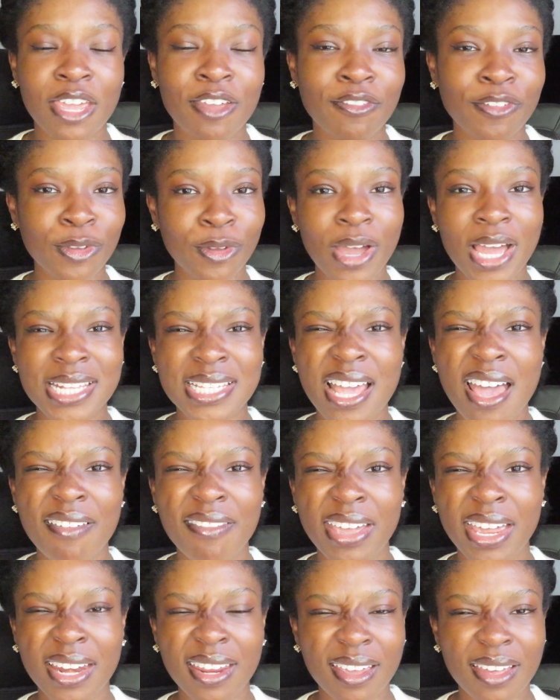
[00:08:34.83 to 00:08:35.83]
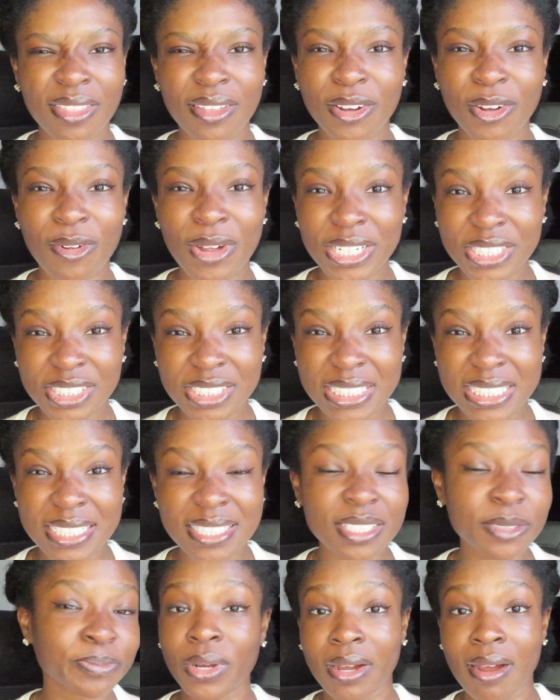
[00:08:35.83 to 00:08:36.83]
If you guys have any other
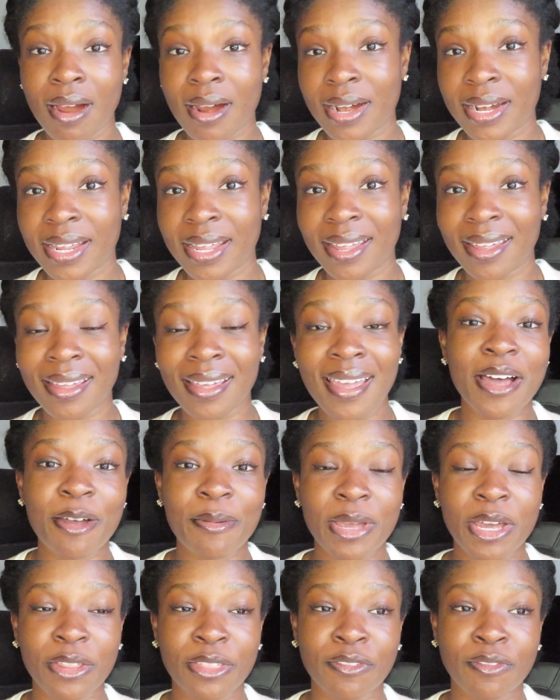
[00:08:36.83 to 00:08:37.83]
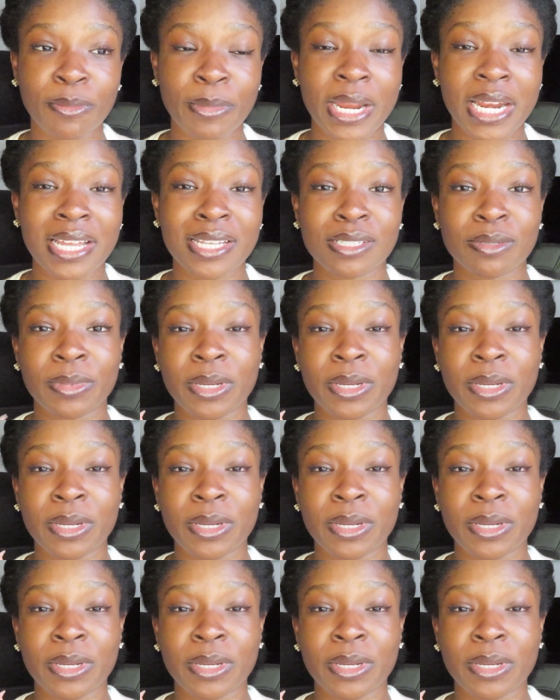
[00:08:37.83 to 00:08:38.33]
questions regarding health informatics,